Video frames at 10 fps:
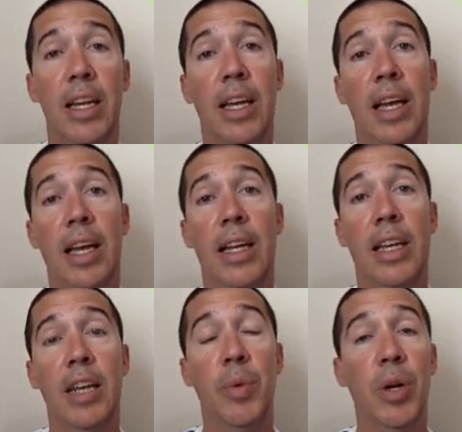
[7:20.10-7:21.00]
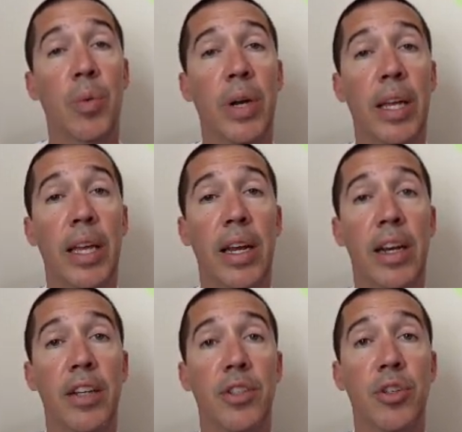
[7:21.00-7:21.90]
And again, we don't want to get
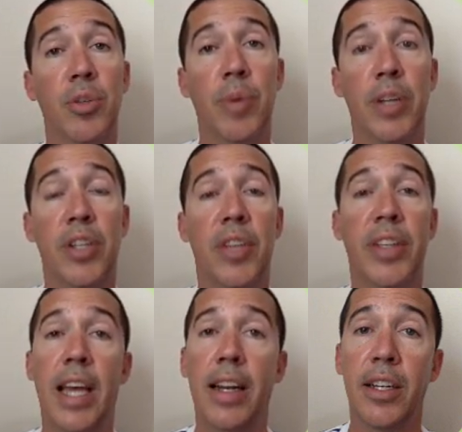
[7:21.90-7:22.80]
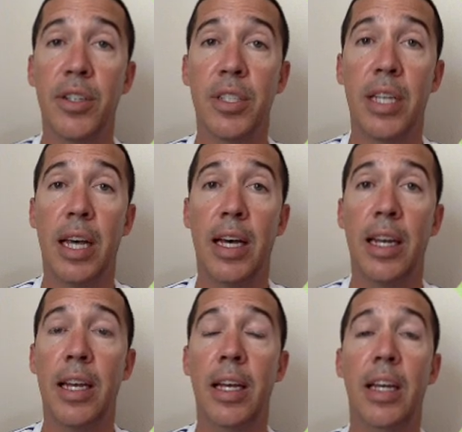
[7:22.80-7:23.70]
into too much on the tactical side.
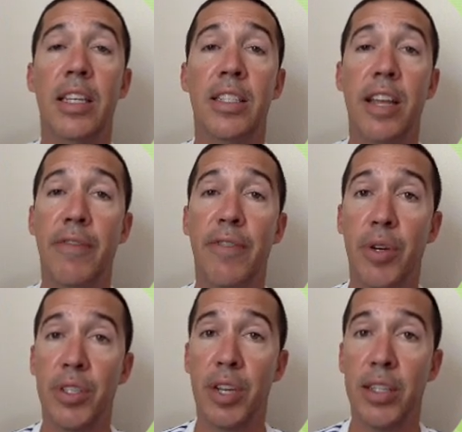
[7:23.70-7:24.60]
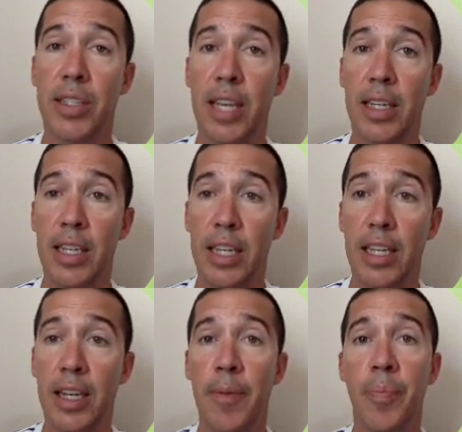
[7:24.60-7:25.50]
Stay focused on
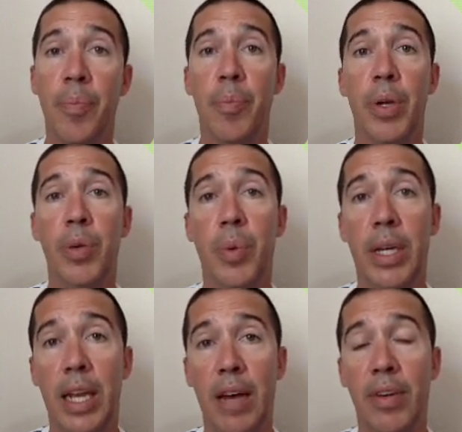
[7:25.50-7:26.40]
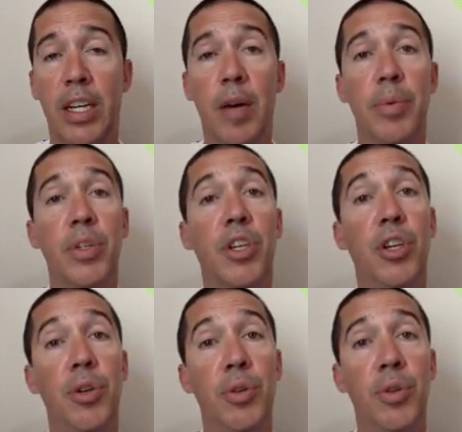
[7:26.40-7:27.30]
technique, but we can have a couple
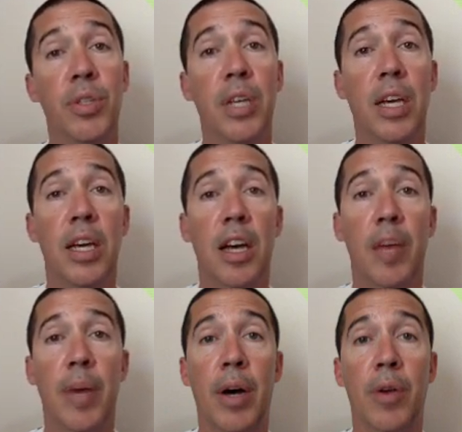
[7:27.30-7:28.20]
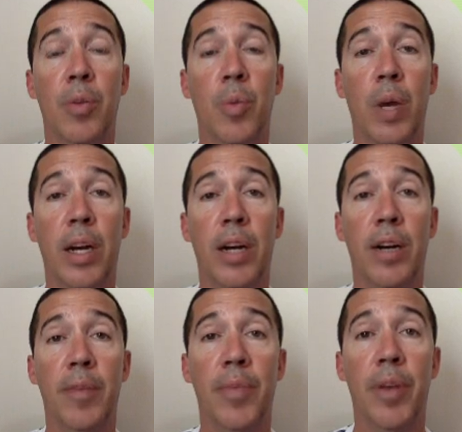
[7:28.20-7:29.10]
cues about
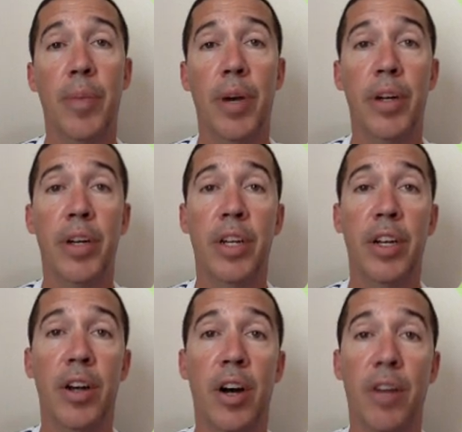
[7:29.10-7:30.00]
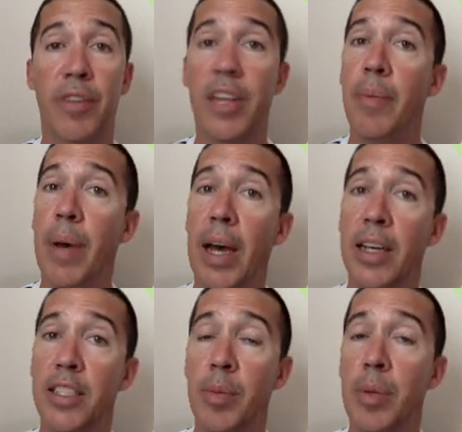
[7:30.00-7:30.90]
where their partner can offer that
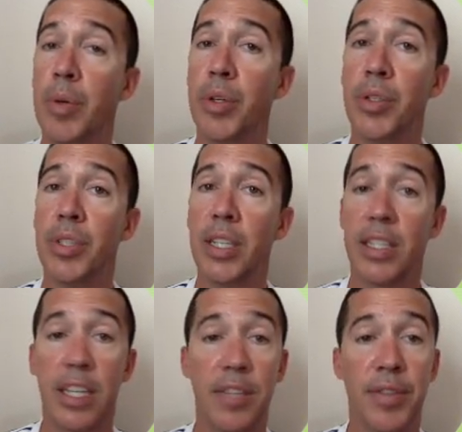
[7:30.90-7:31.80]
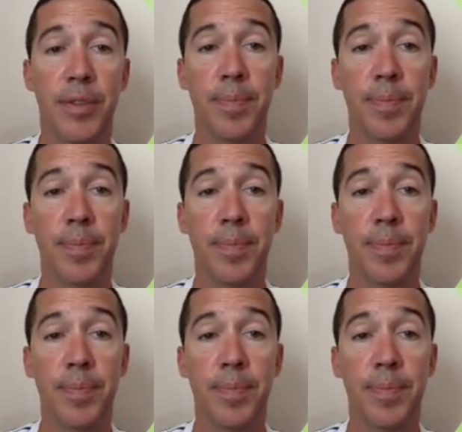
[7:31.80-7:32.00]
pass to be most successful.